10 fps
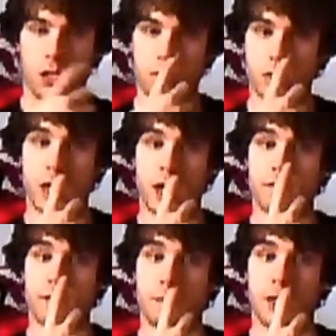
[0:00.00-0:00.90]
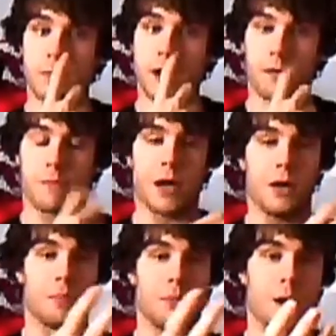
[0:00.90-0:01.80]
It doesn't have to be about
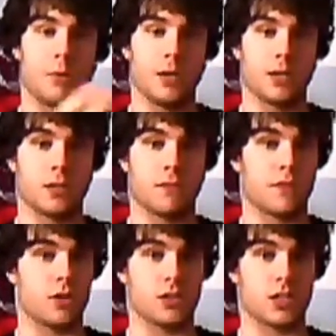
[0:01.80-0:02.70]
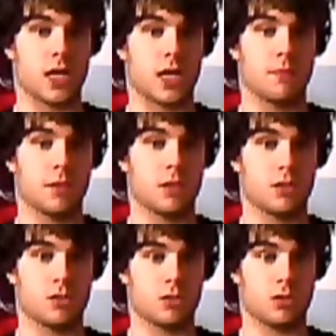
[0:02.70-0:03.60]
parents the first time.
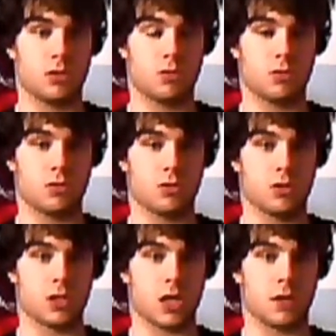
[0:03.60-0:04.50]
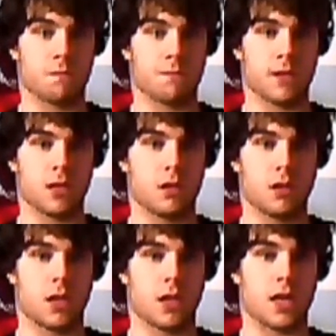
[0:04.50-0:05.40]
You could just say,
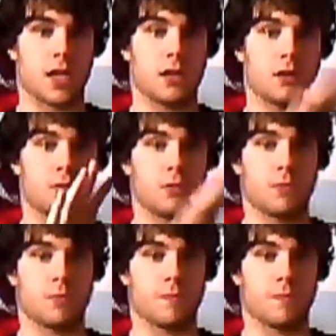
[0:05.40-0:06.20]
hello,